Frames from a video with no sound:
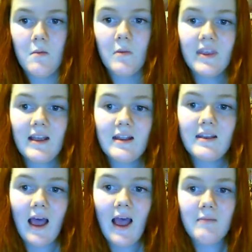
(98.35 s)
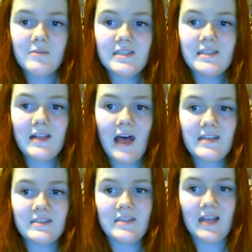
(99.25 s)
But in the time since the
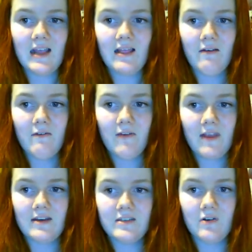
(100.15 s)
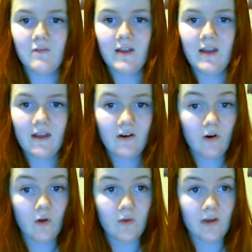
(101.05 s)
last chain, Fenrisulven had
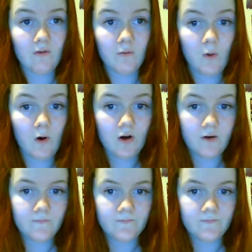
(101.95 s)
grown even more.